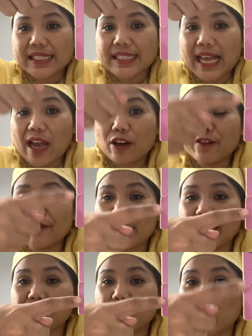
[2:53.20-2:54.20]
sound of the
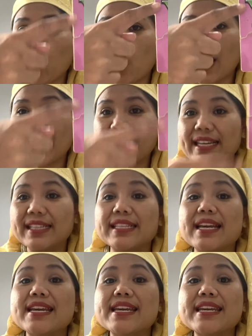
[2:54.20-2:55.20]
letter Y is
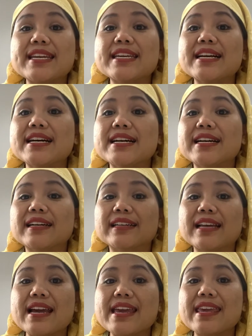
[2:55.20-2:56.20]
y,
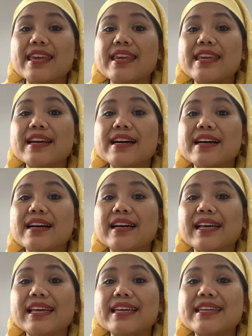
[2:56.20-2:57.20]
y,
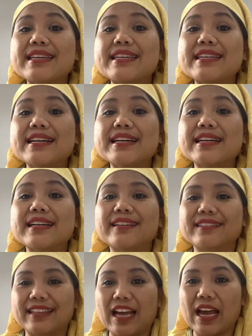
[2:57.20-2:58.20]
y.
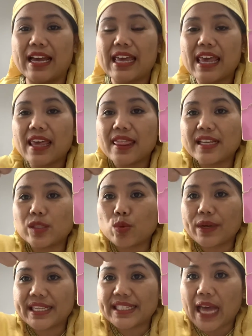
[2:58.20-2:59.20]
This
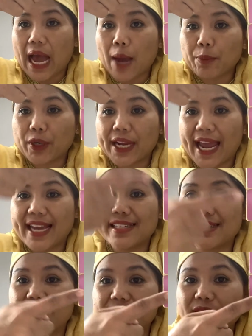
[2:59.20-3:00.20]
one is the
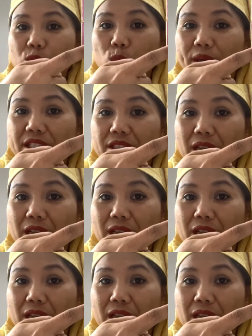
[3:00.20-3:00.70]
uppercase and this one is the